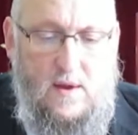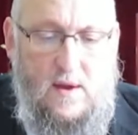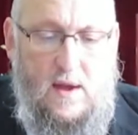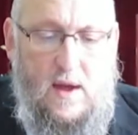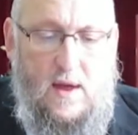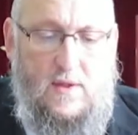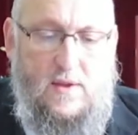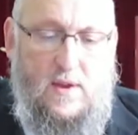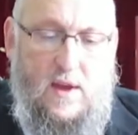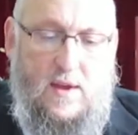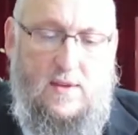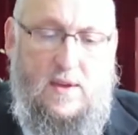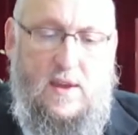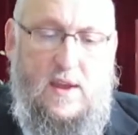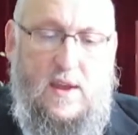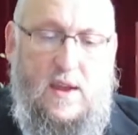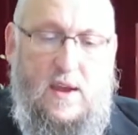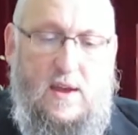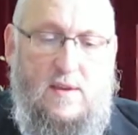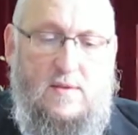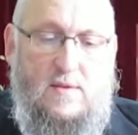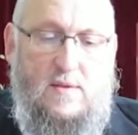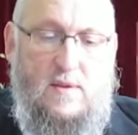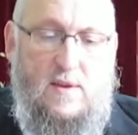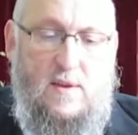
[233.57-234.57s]
On the other
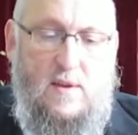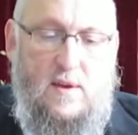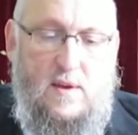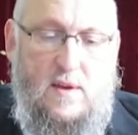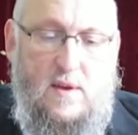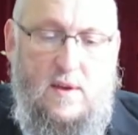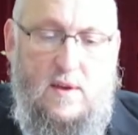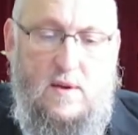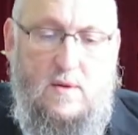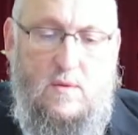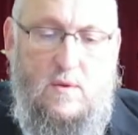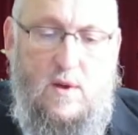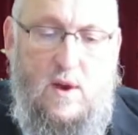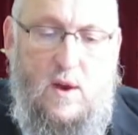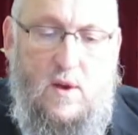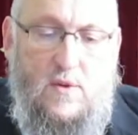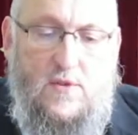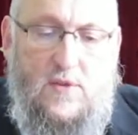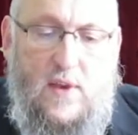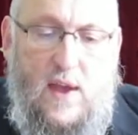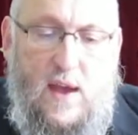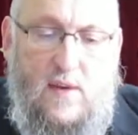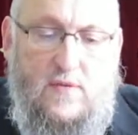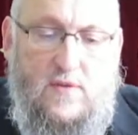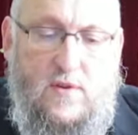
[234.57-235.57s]
hand, we
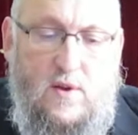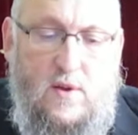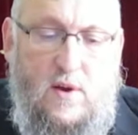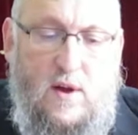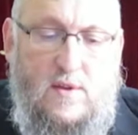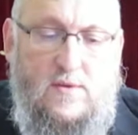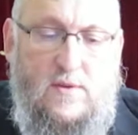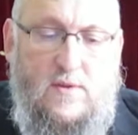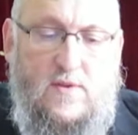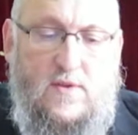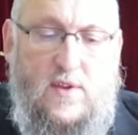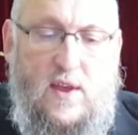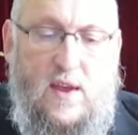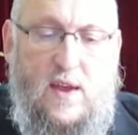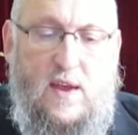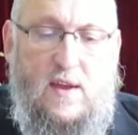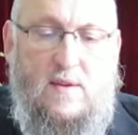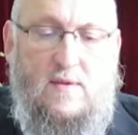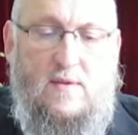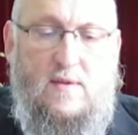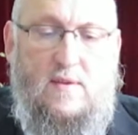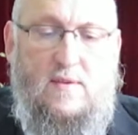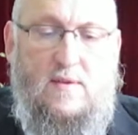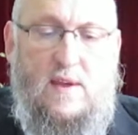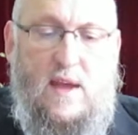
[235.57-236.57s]
also have to
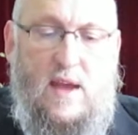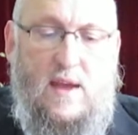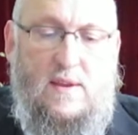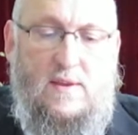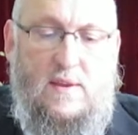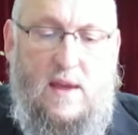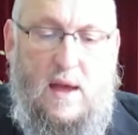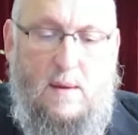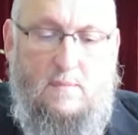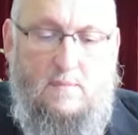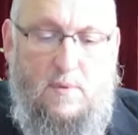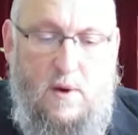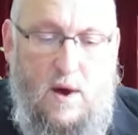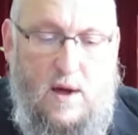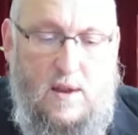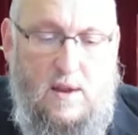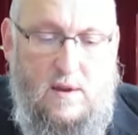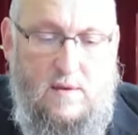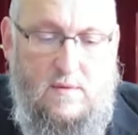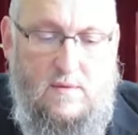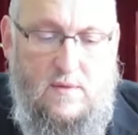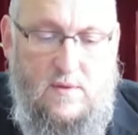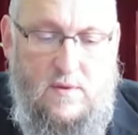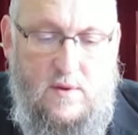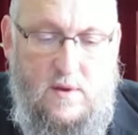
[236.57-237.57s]
understand that I'm part
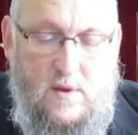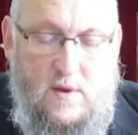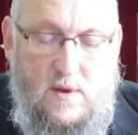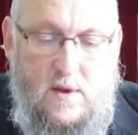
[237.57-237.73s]
of